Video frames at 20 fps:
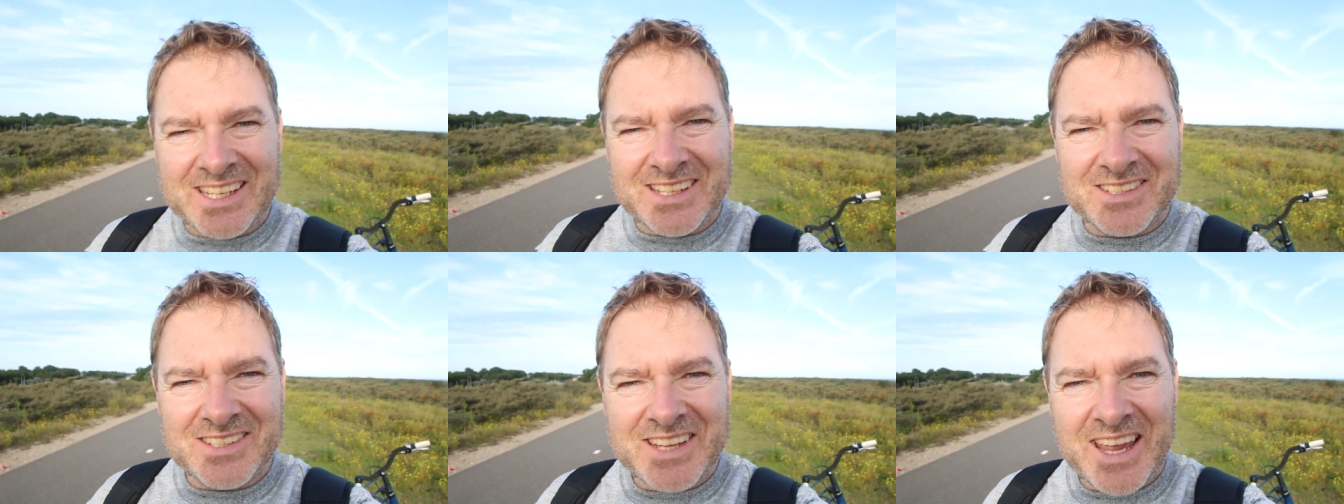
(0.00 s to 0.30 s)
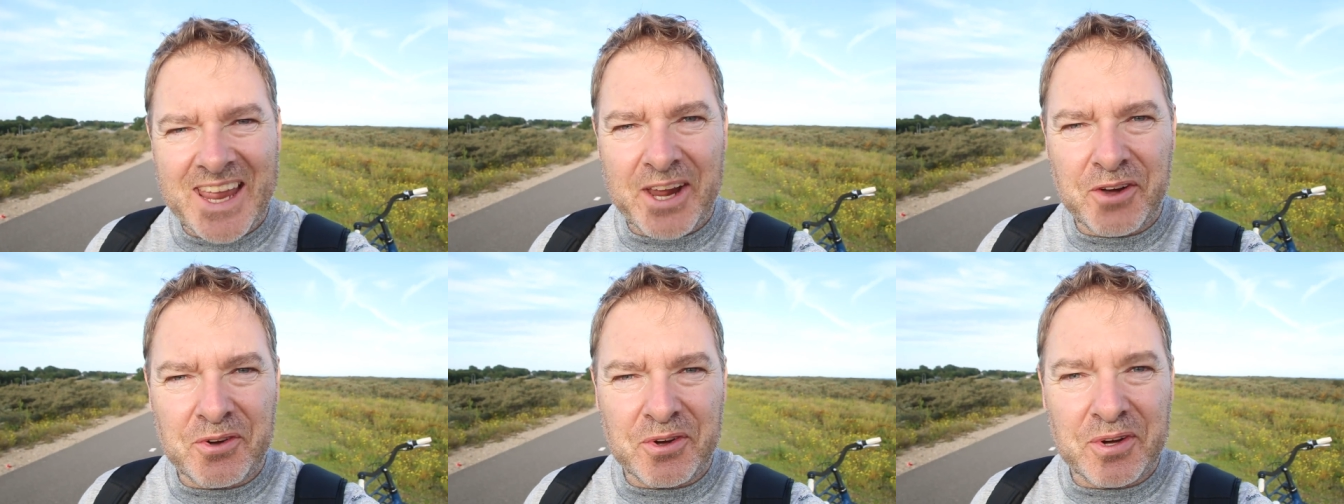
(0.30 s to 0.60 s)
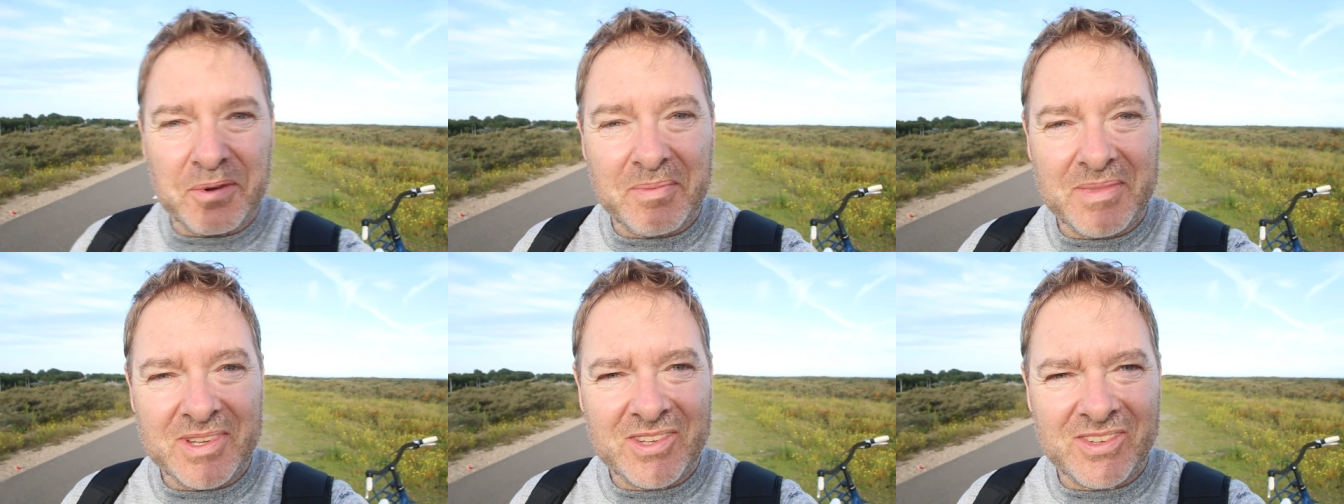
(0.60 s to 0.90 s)
his
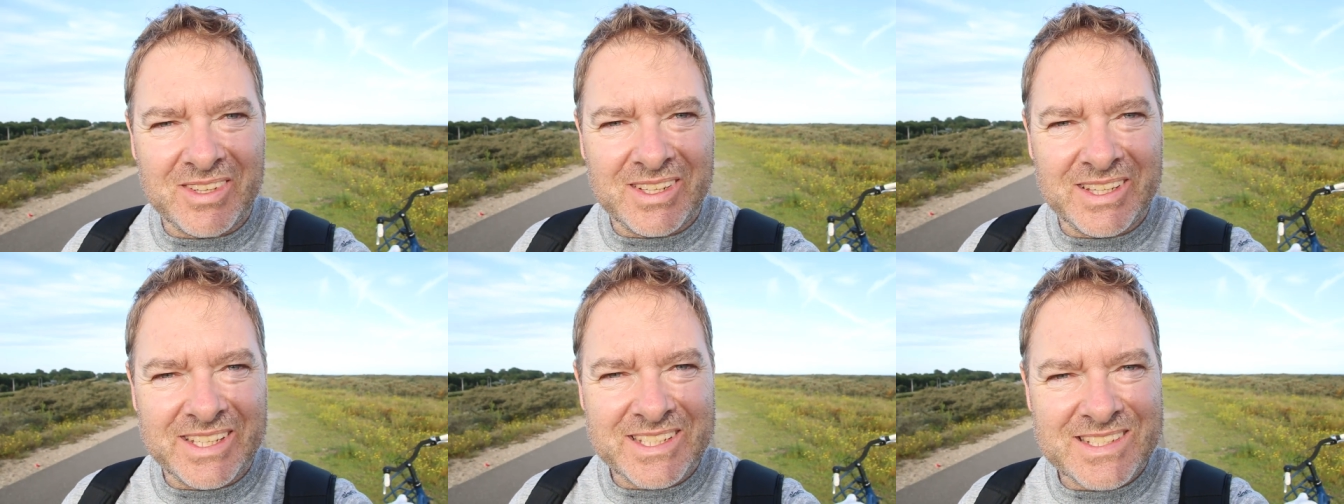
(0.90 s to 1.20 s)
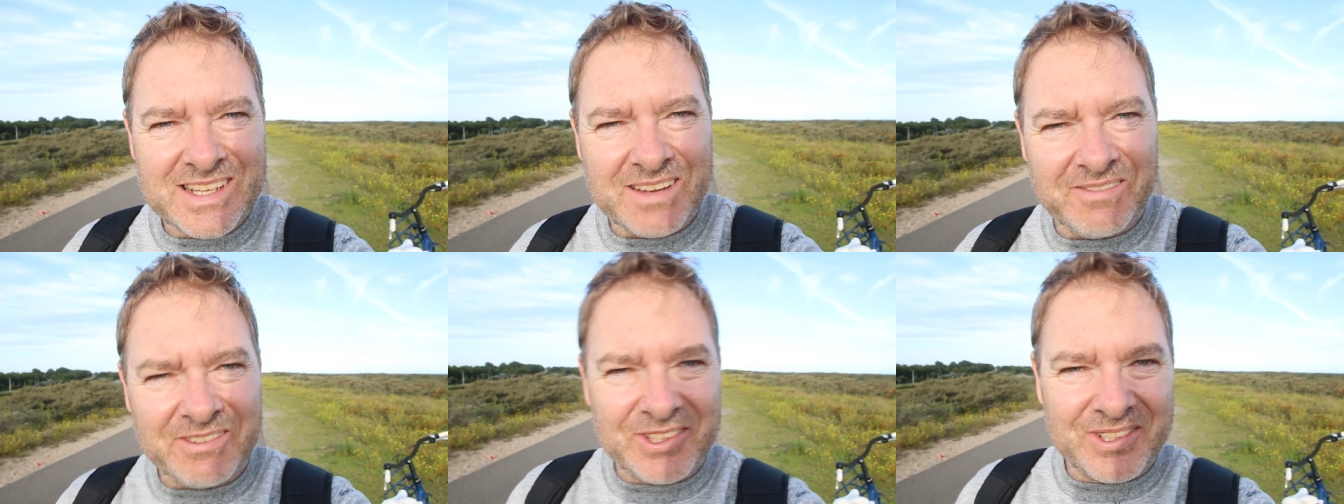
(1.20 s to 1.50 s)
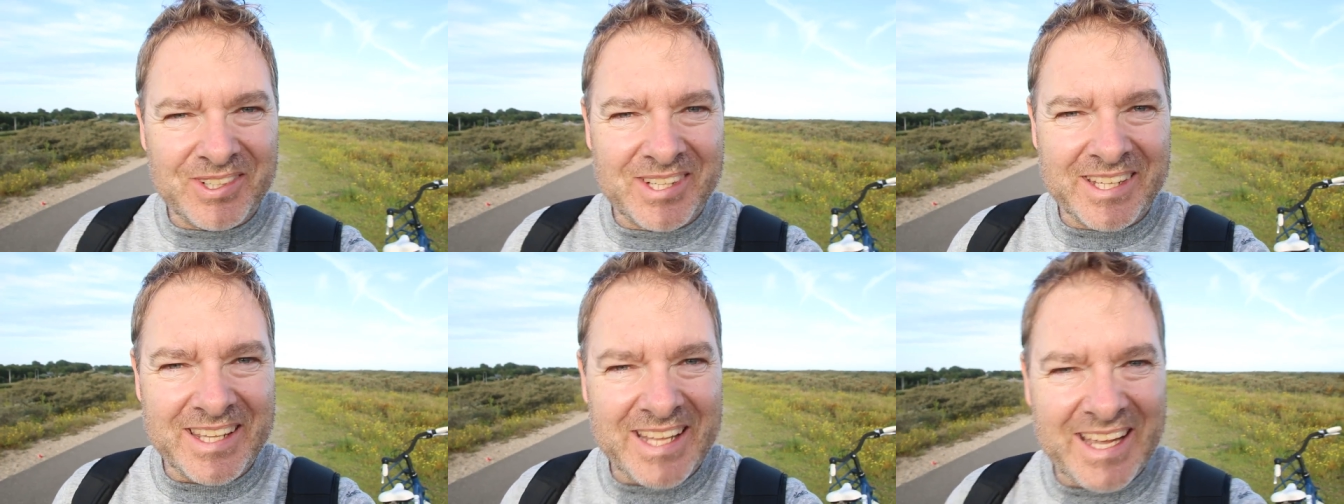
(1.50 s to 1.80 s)
harem, so let's have a
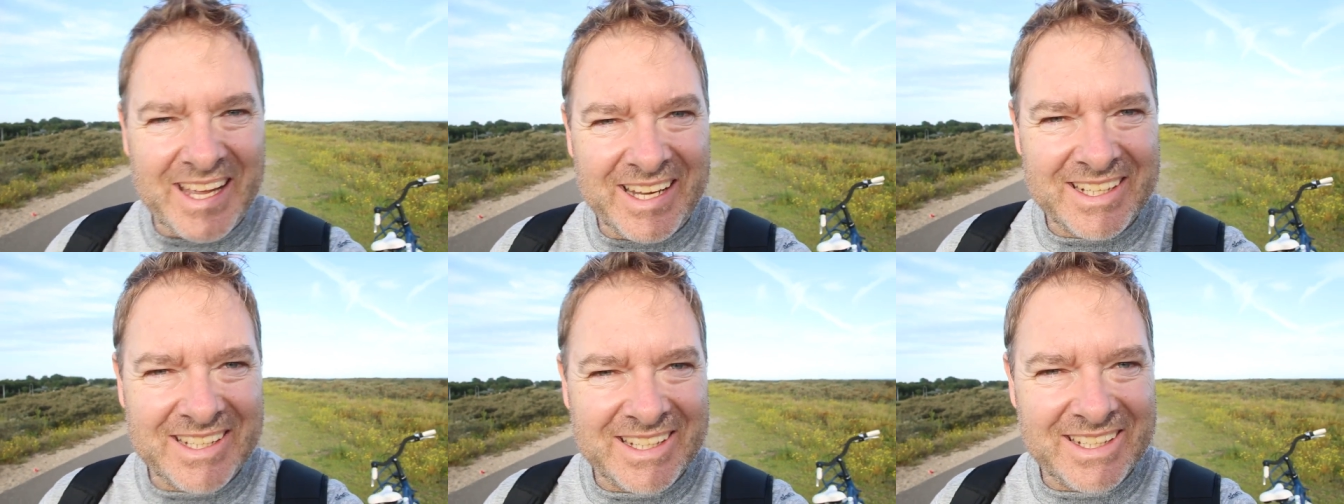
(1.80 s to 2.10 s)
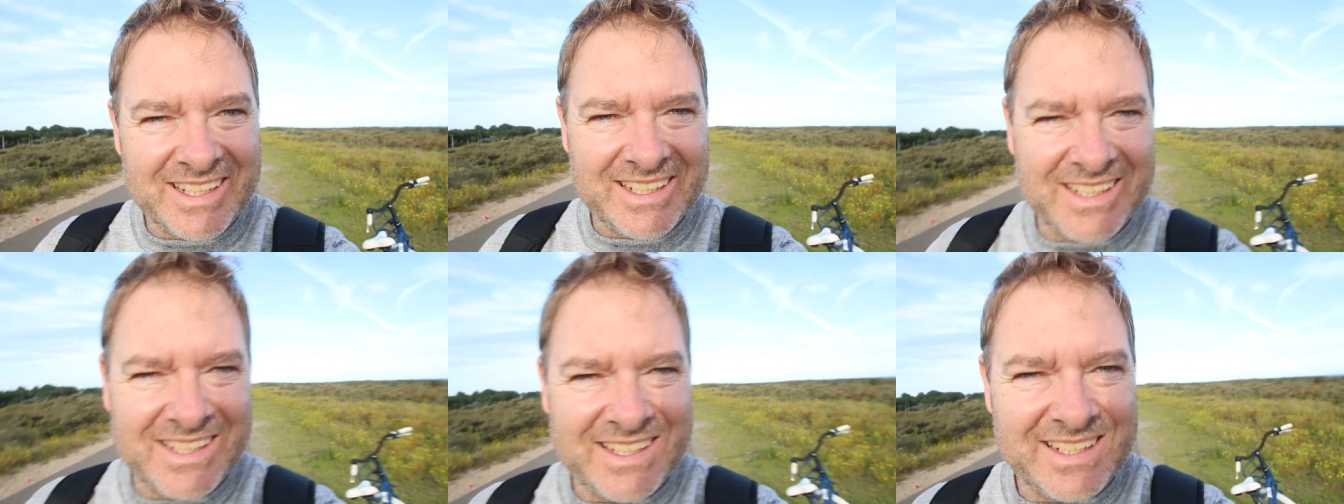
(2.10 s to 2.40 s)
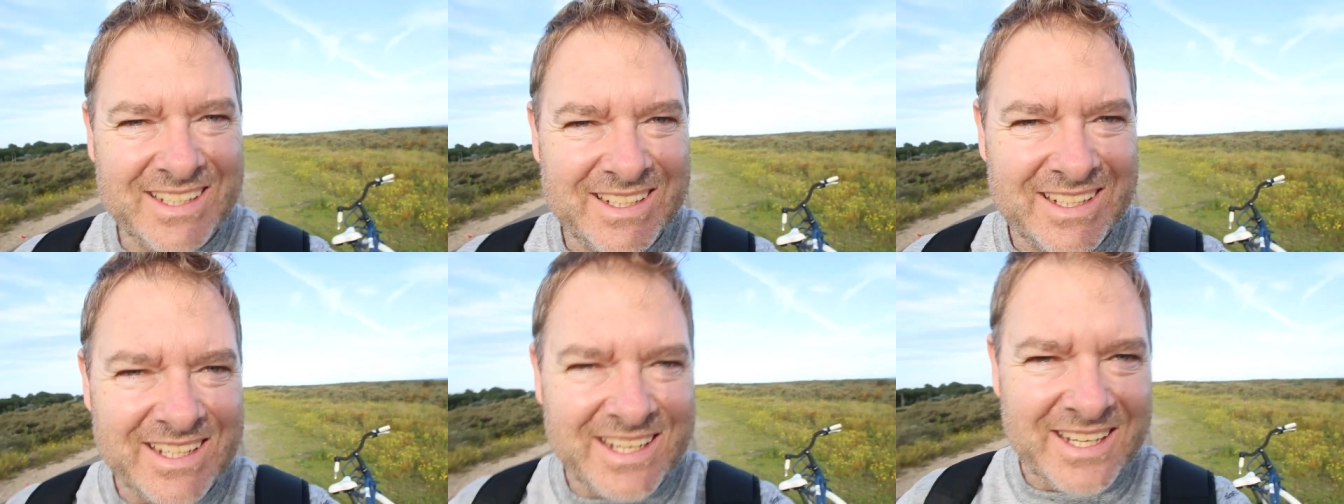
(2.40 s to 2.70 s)
look at
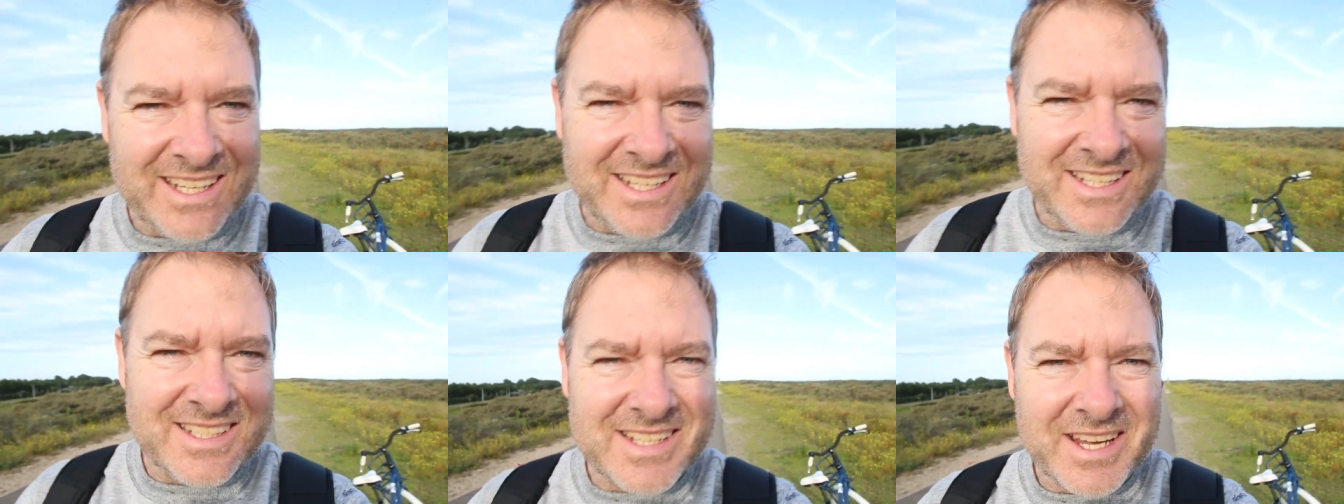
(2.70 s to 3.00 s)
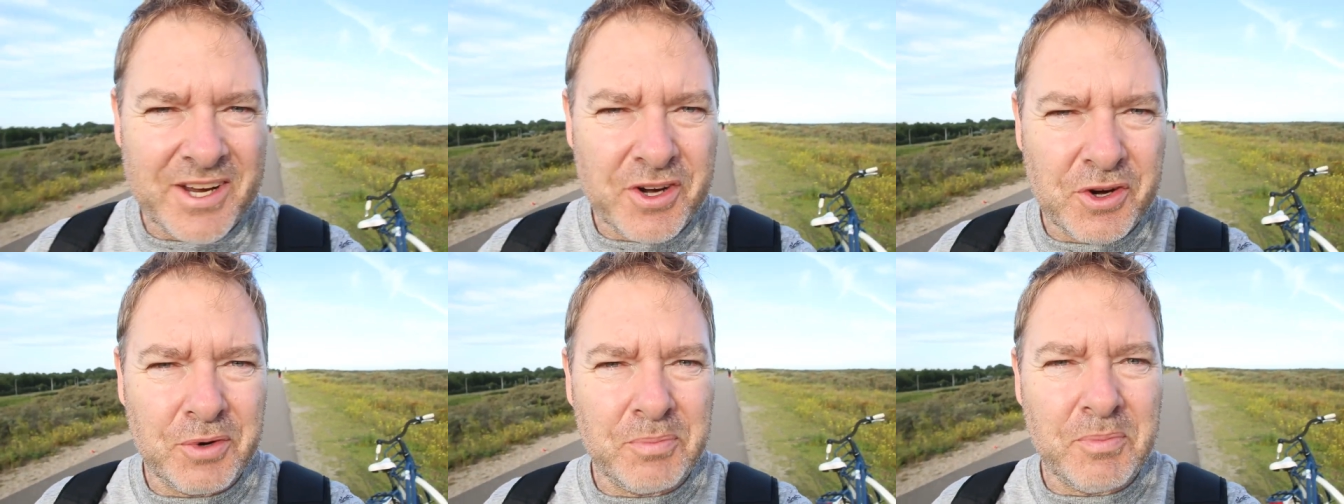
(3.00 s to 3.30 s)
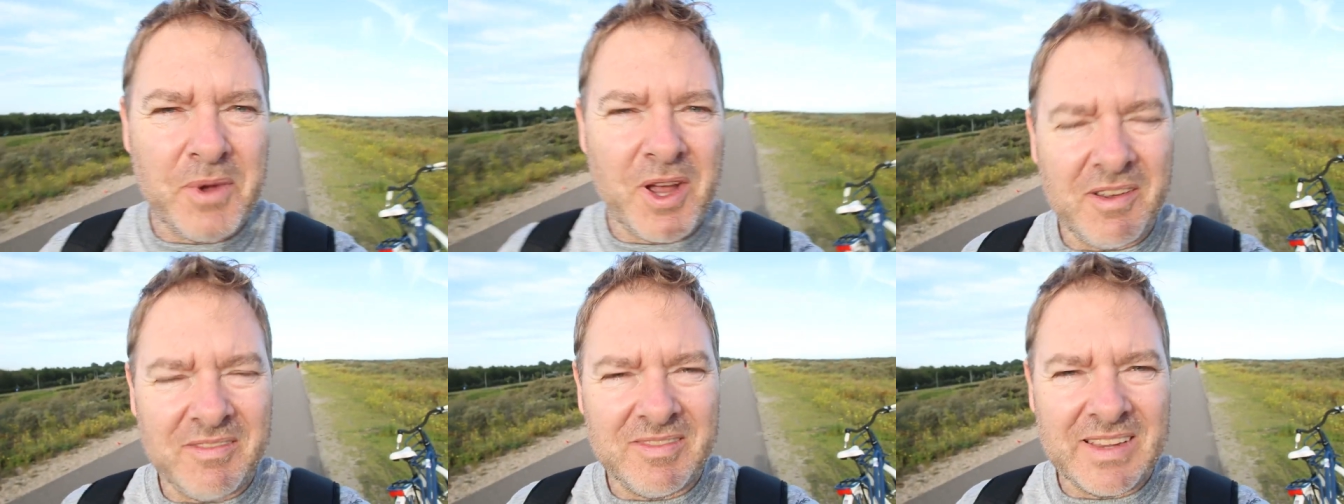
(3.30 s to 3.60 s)
that. His
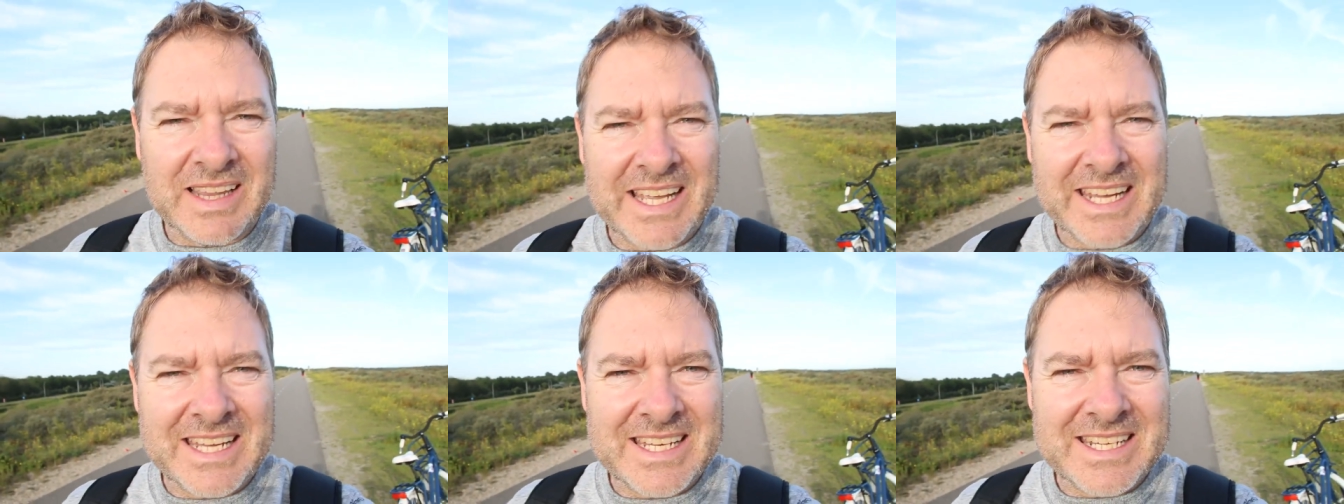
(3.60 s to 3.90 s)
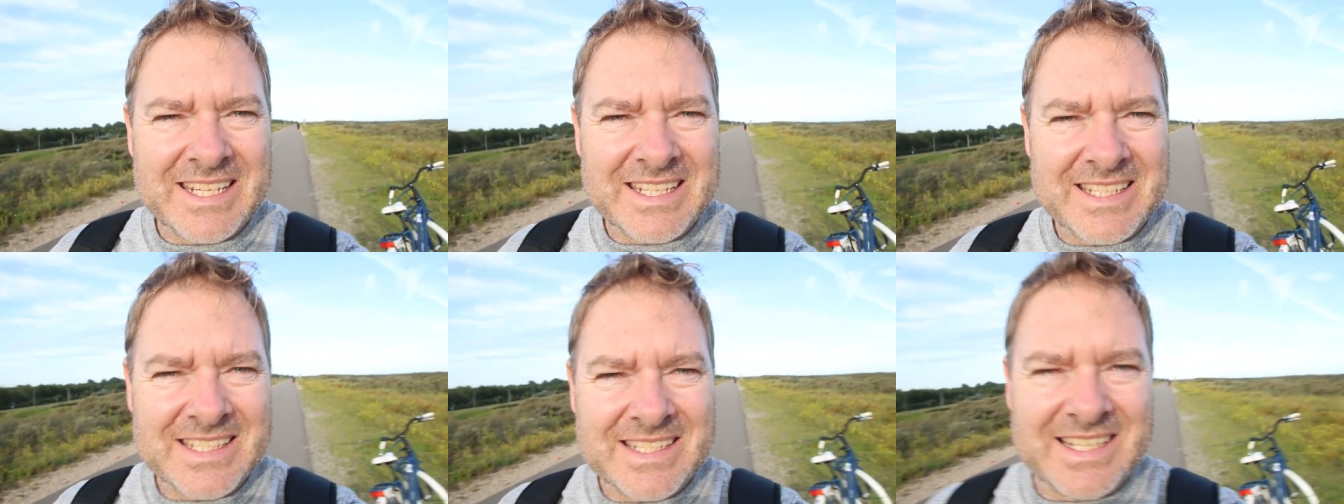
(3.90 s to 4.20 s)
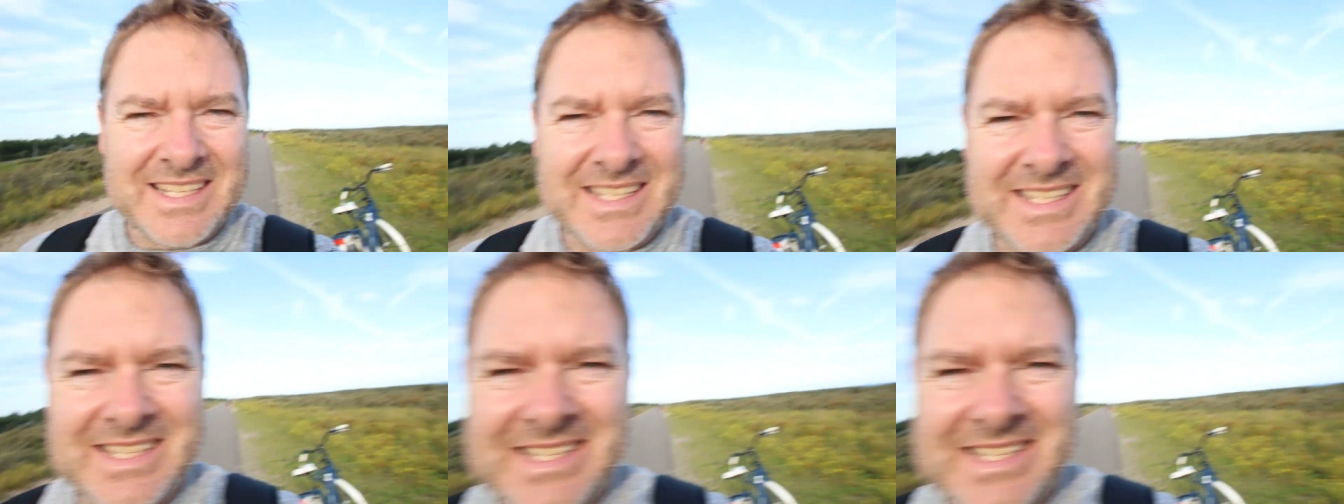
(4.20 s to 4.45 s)
harem of ladies.